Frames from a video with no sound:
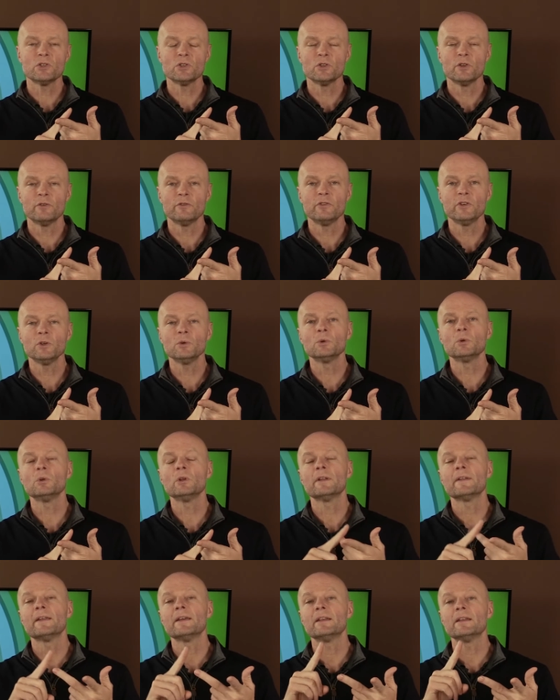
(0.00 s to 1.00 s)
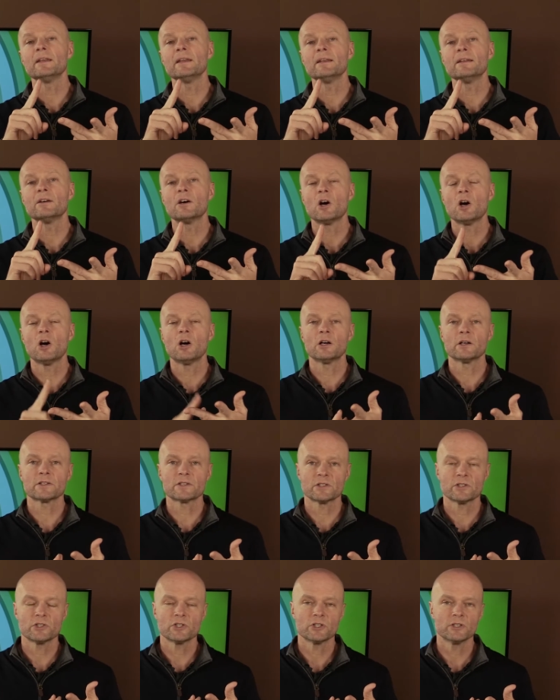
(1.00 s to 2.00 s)
to the fuel, they need
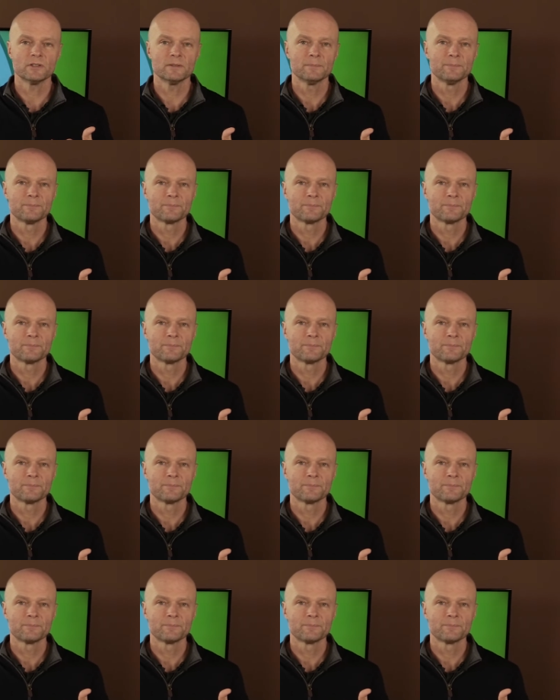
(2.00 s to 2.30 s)
oxygen.